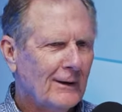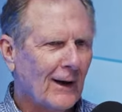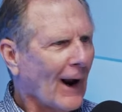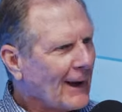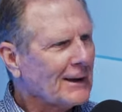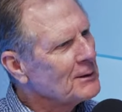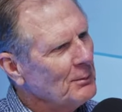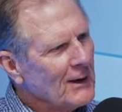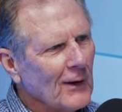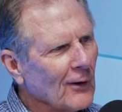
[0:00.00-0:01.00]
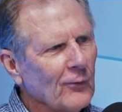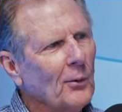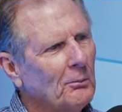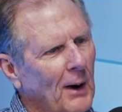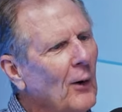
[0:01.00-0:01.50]
And I get to be there for
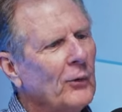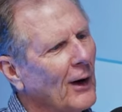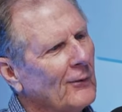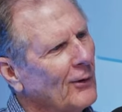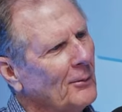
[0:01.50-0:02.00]
both of them.